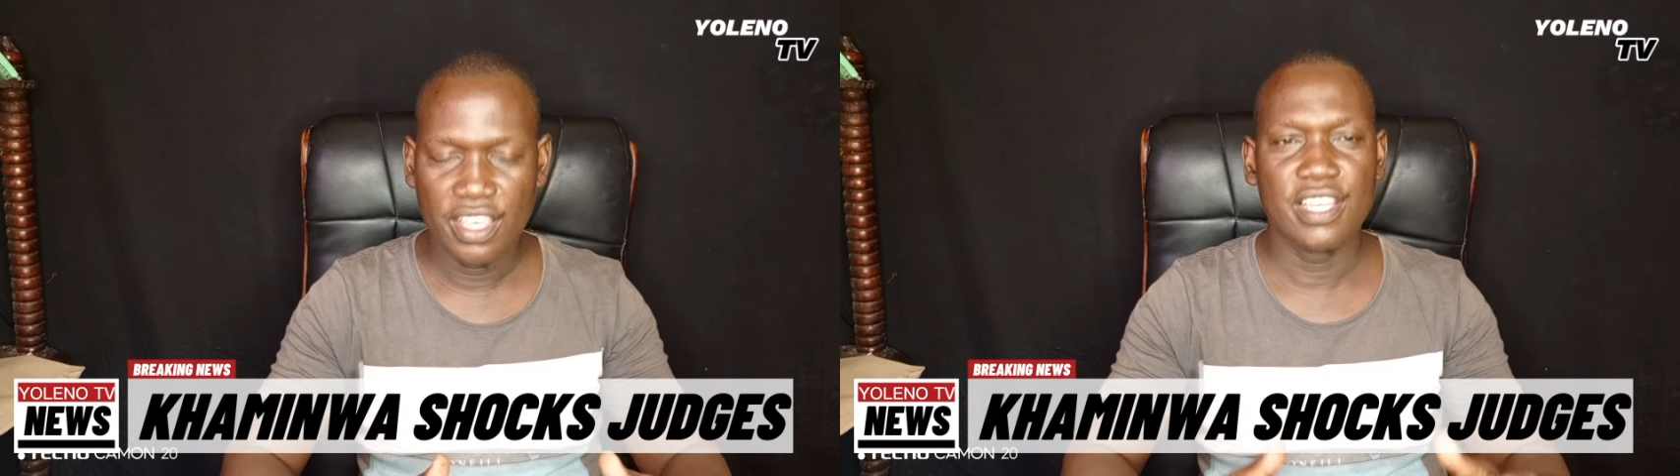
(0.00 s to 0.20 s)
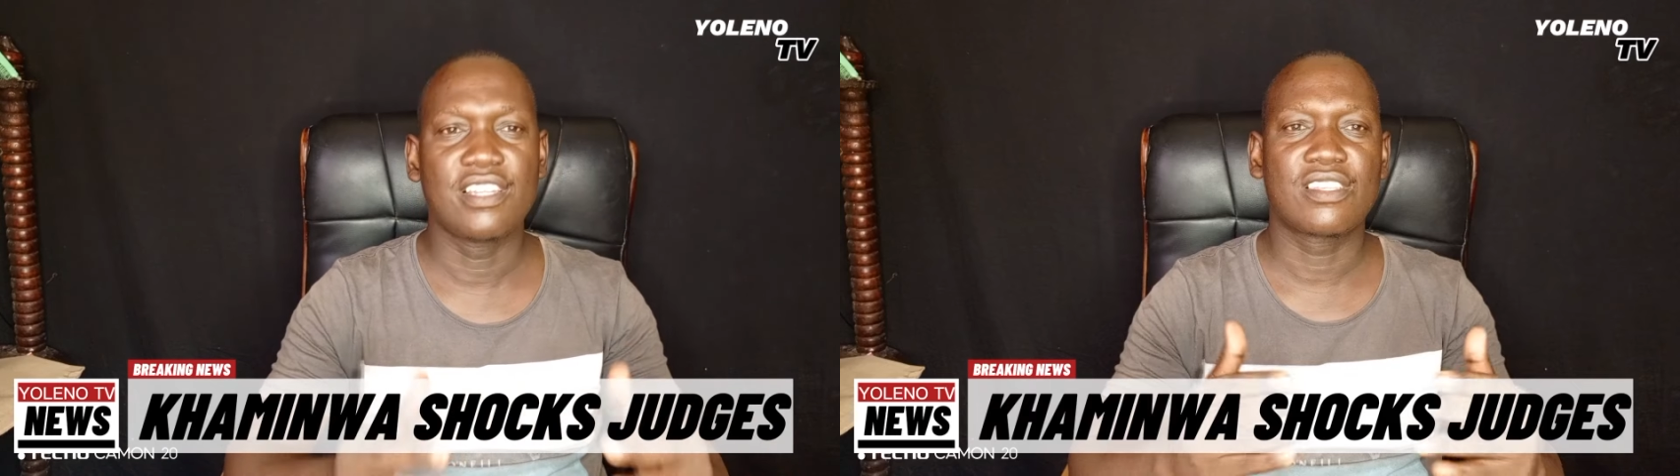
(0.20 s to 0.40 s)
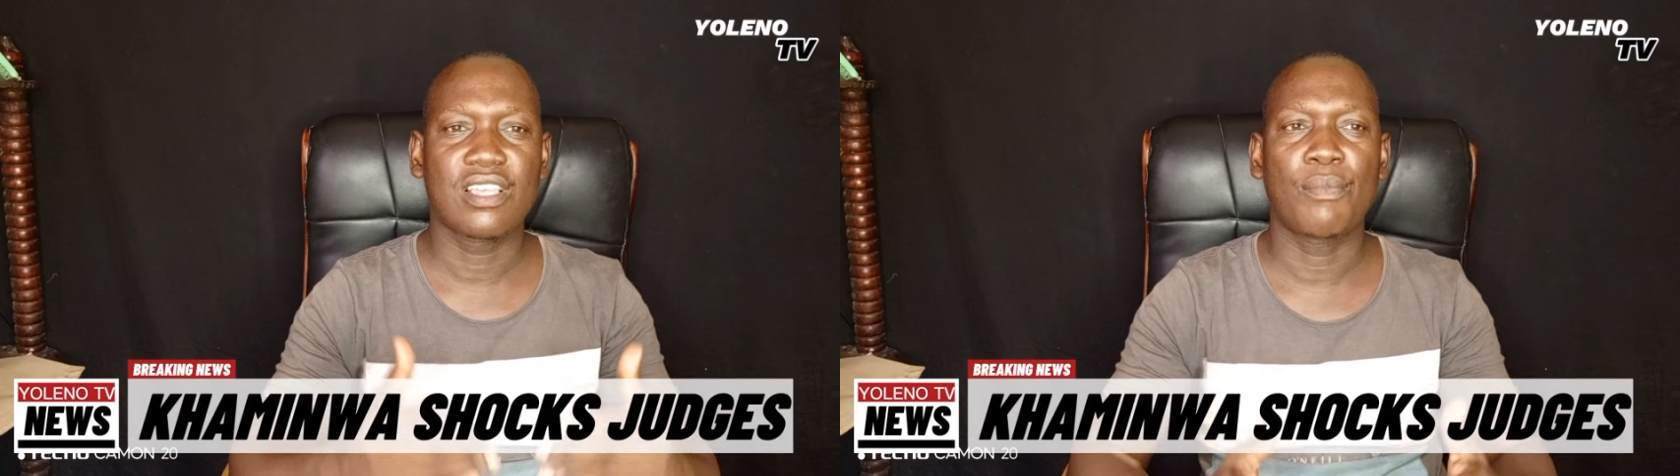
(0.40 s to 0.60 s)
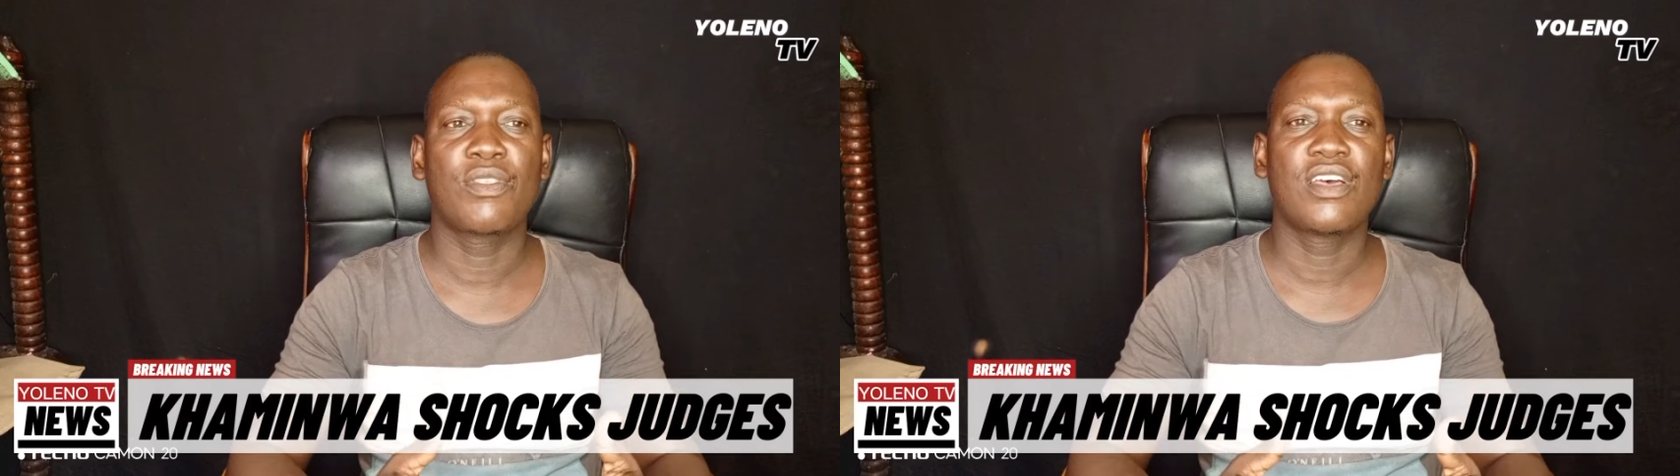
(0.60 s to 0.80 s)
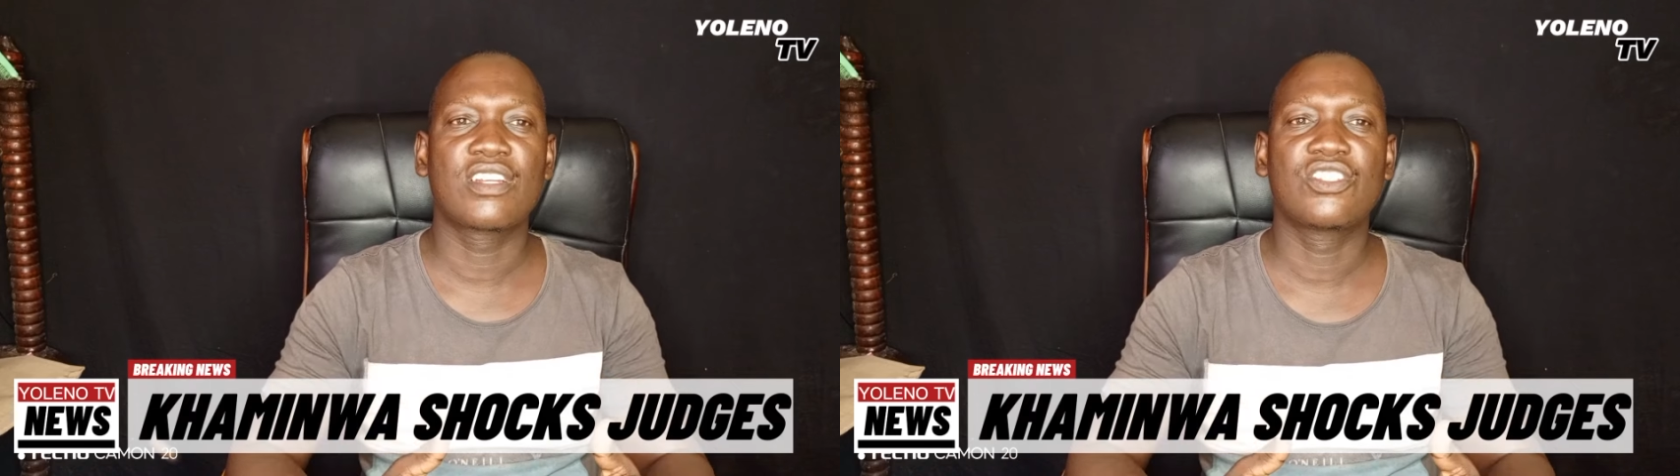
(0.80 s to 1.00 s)
It is
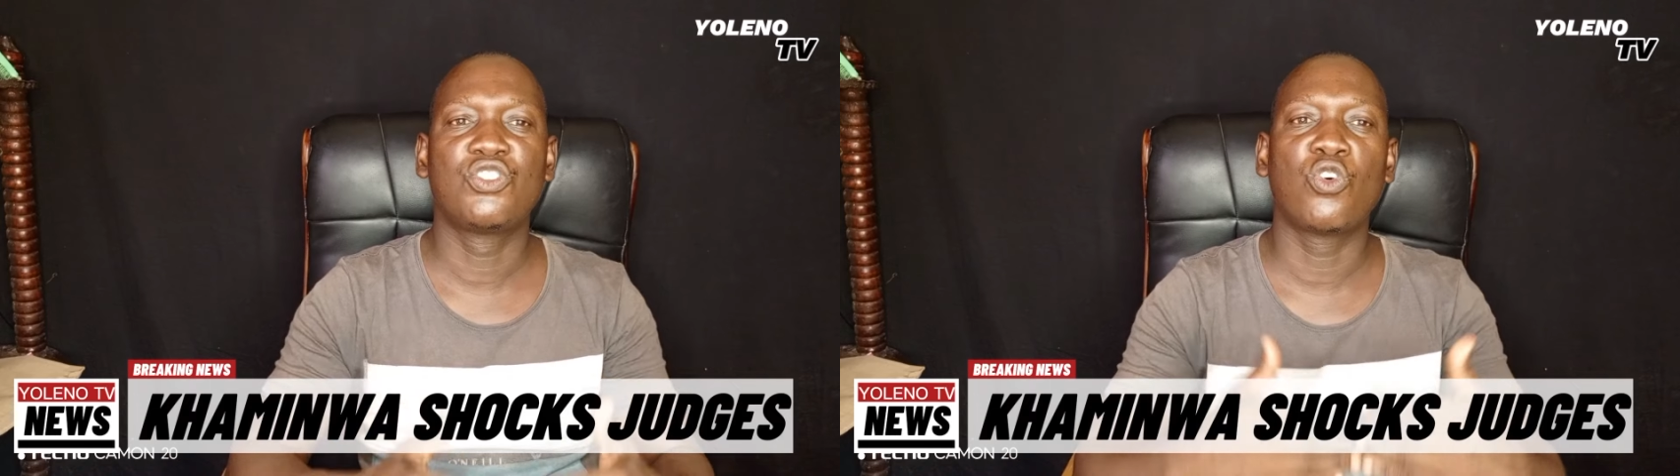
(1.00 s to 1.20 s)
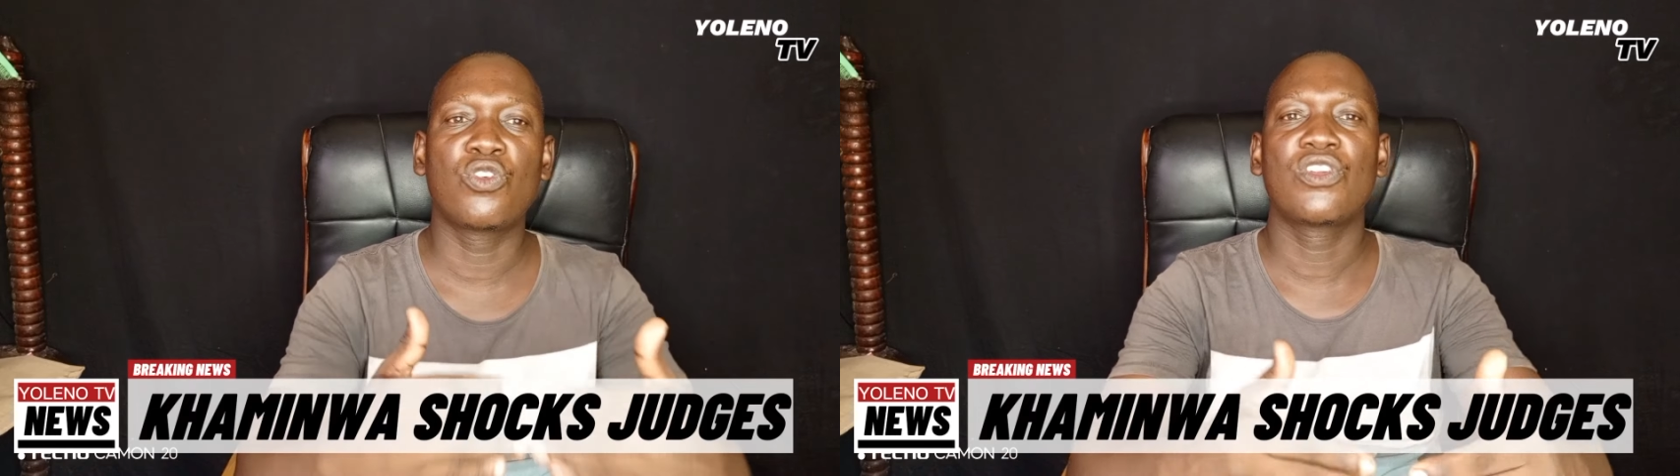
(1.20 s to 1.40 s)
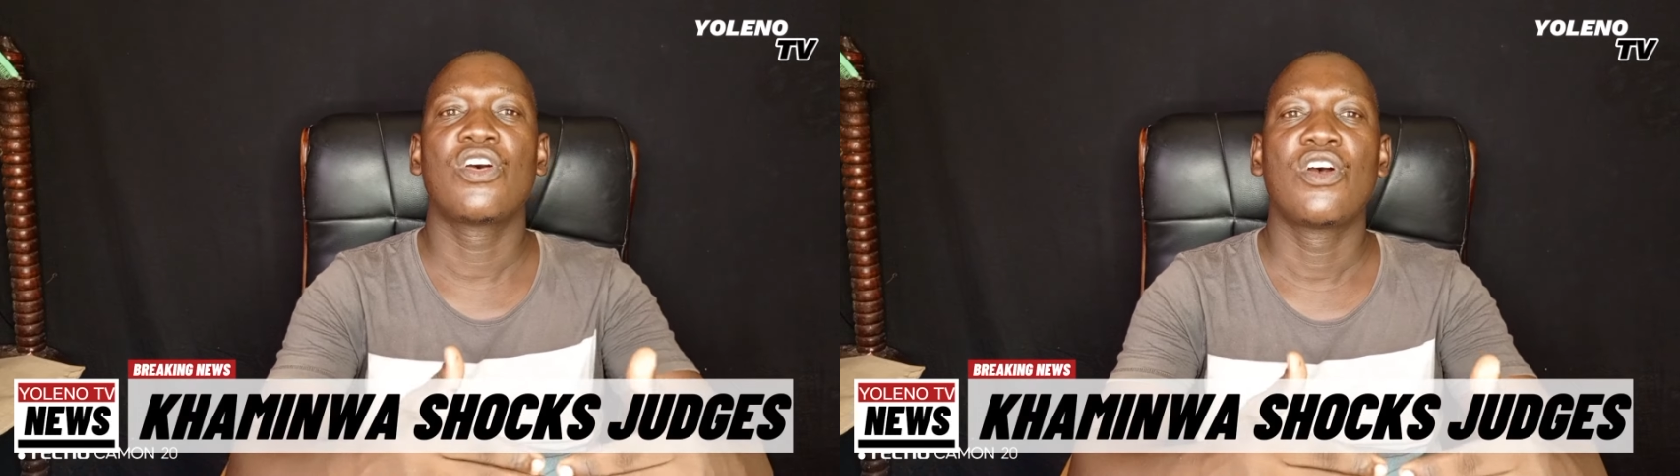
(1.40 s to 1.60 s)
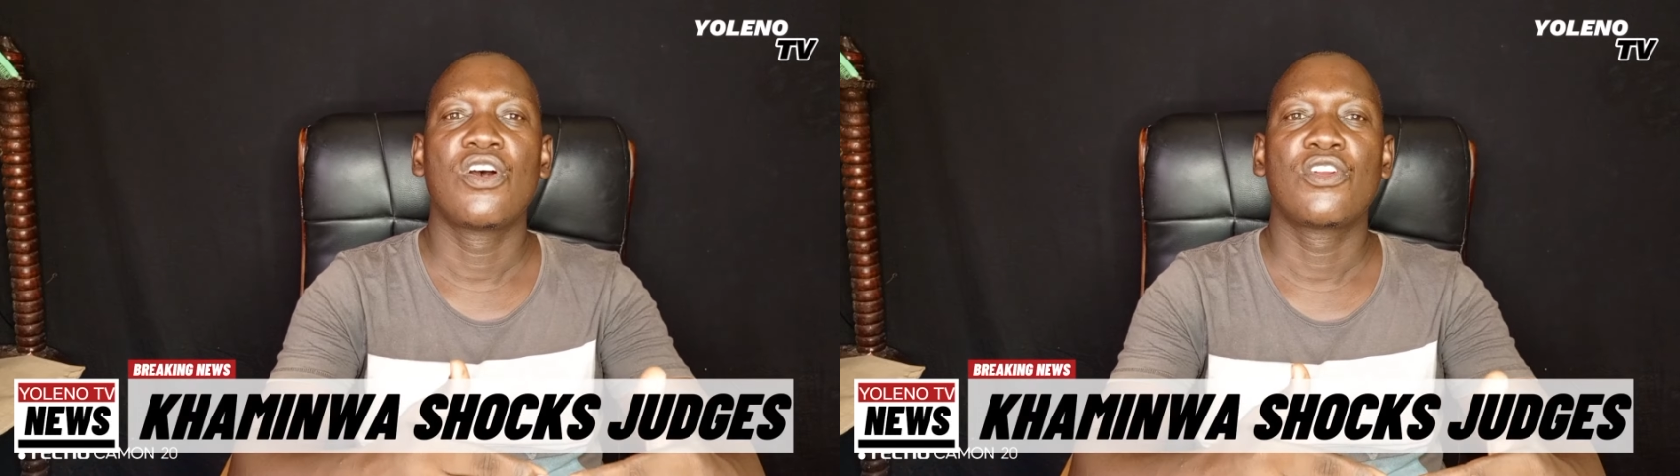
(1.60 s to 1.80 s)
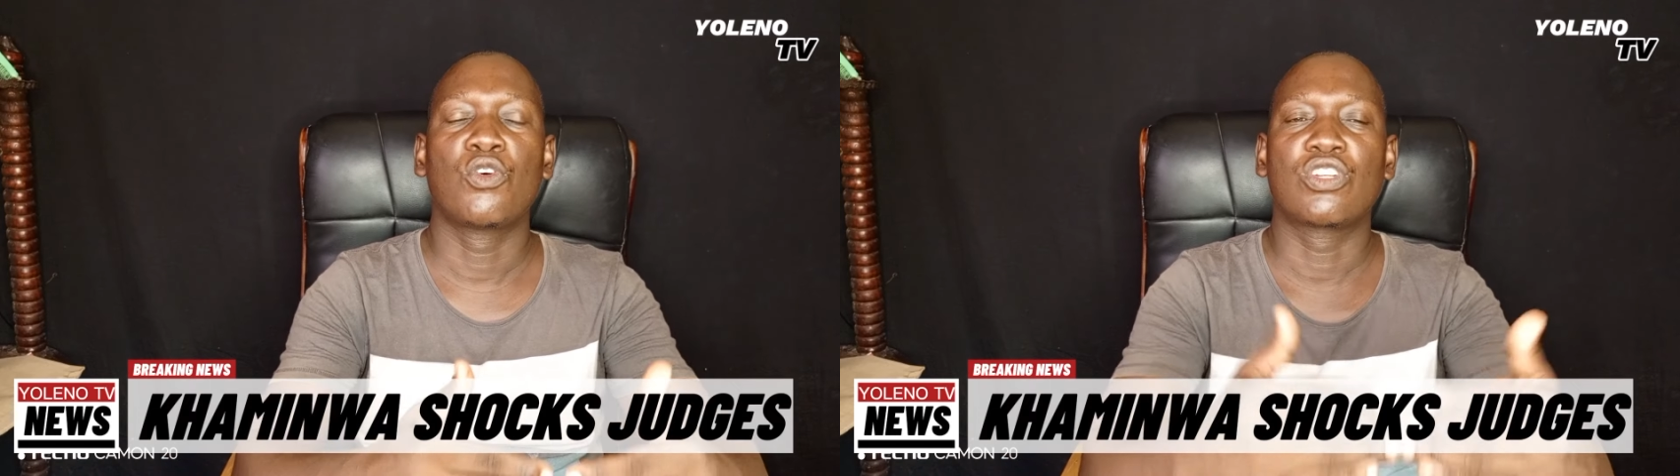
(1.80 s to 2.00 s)
something that
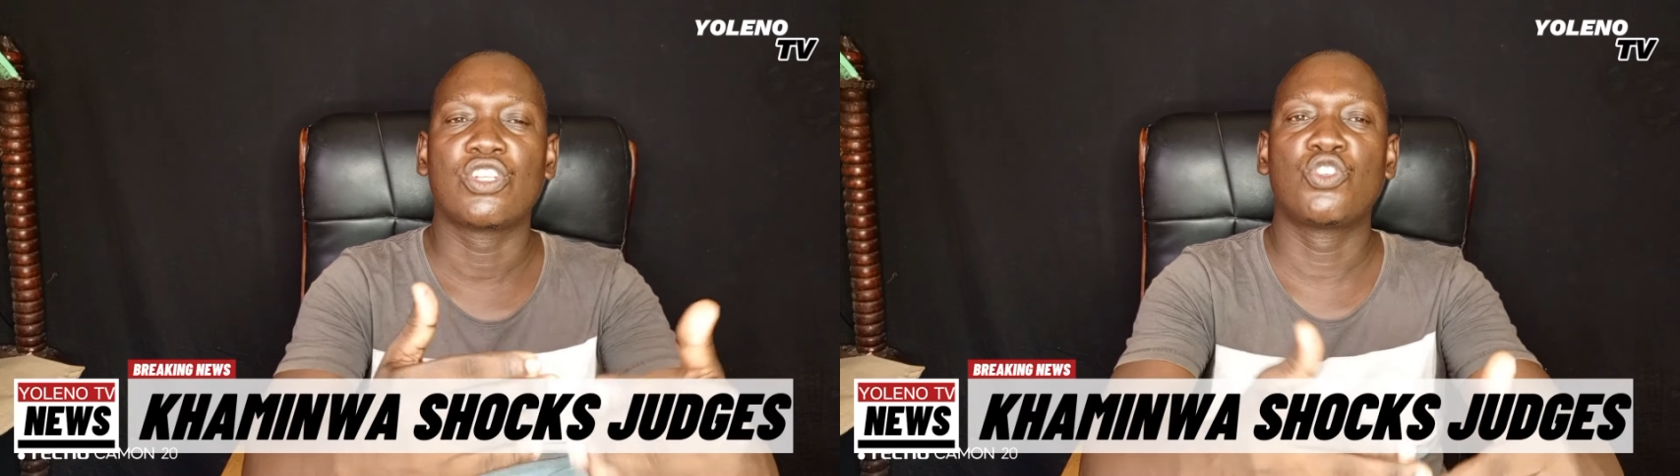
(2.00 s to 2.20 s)
Dr.